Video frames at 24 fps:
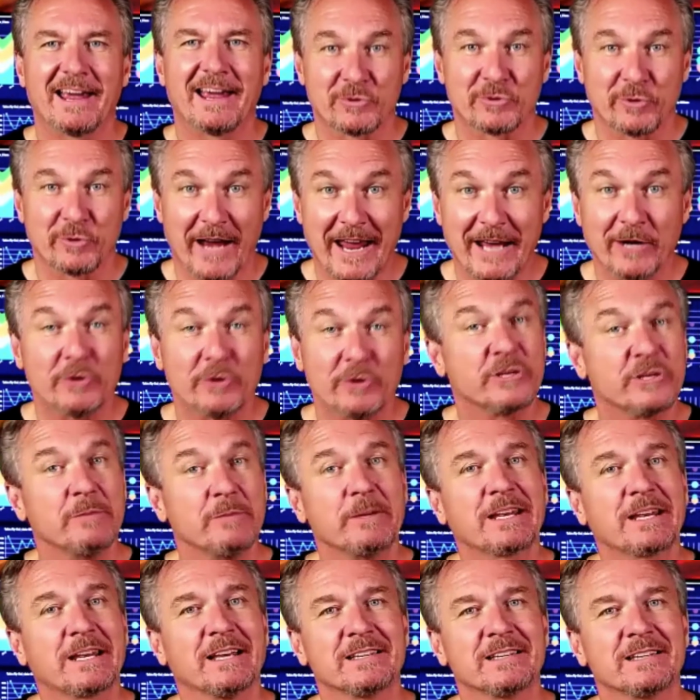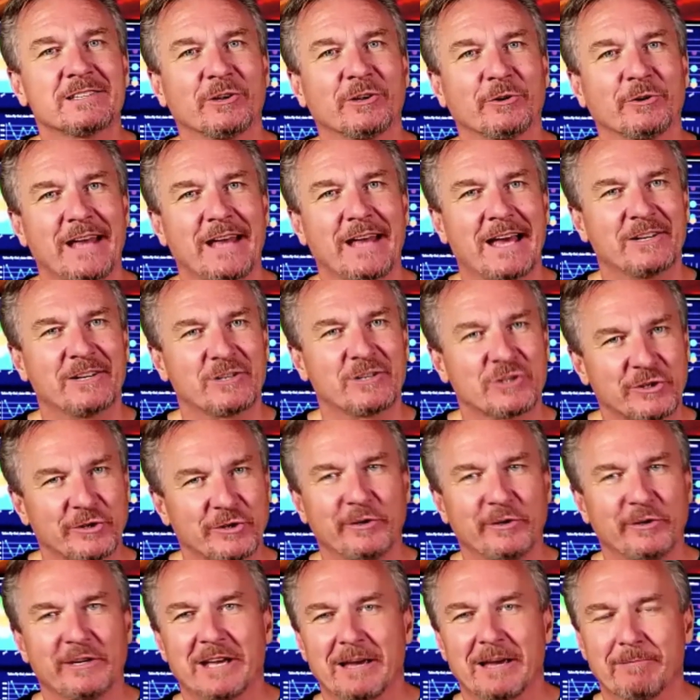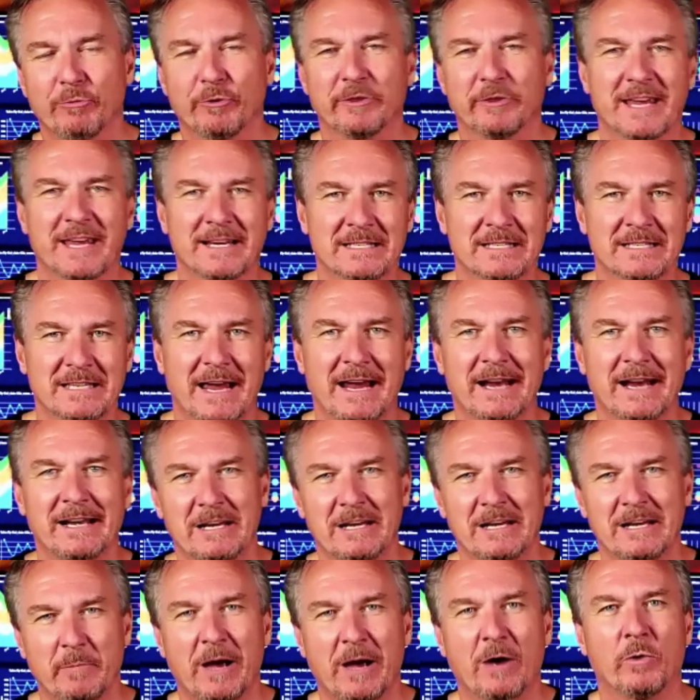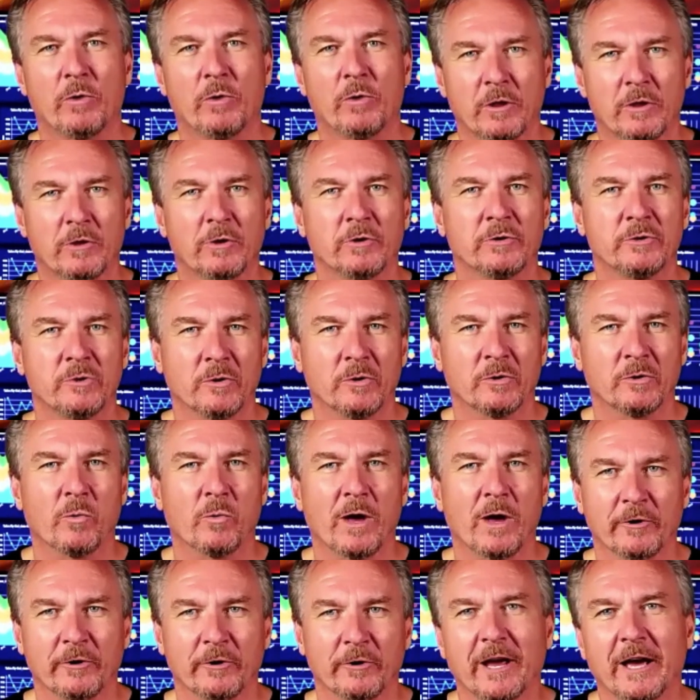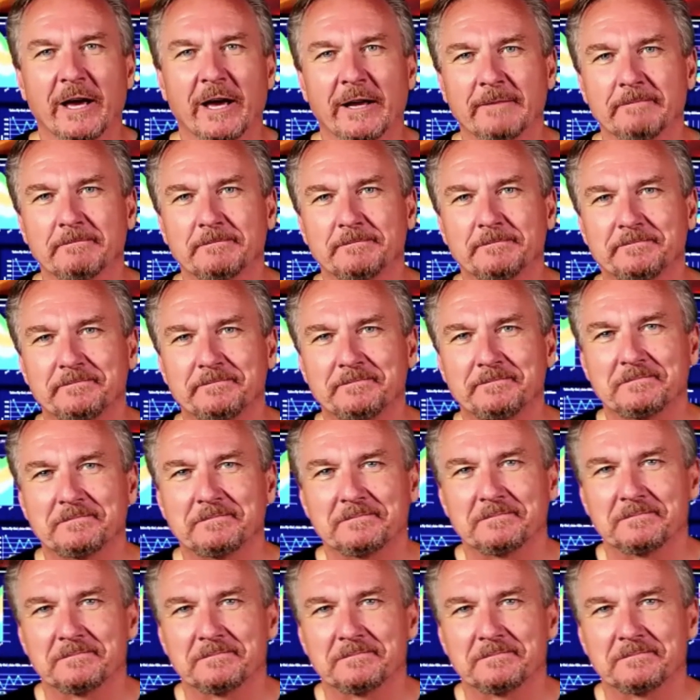extra energy because they're not churning up with anxiety about whether they're doing well or not.